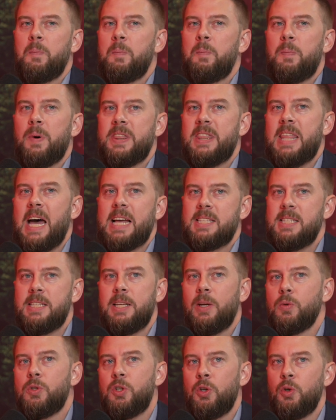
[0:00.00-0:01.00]
but that
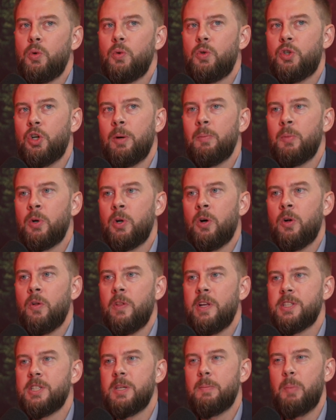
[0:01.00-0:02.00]
CO2 terminal
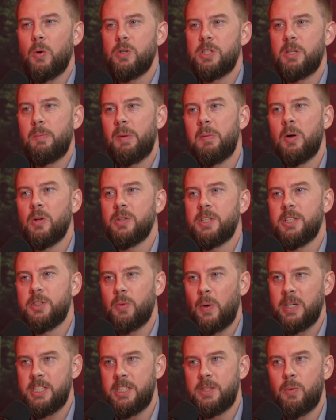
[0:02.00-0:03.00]
that's supposed to be built in
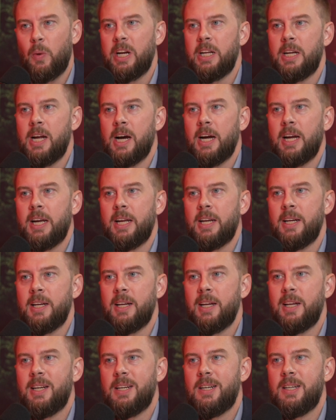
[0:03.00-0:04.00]

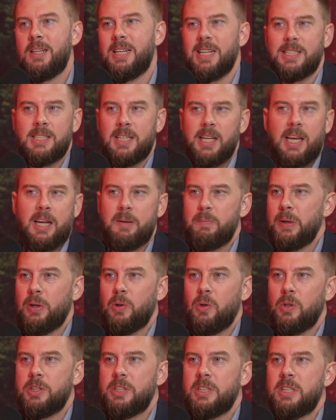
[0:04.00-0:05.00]
2029 doesn't get
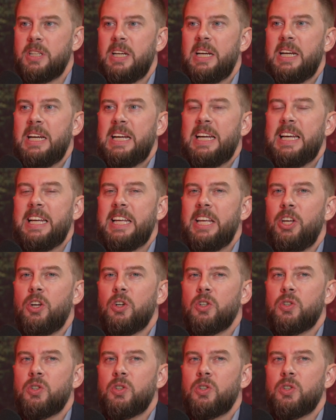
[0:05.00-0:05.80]
built, you're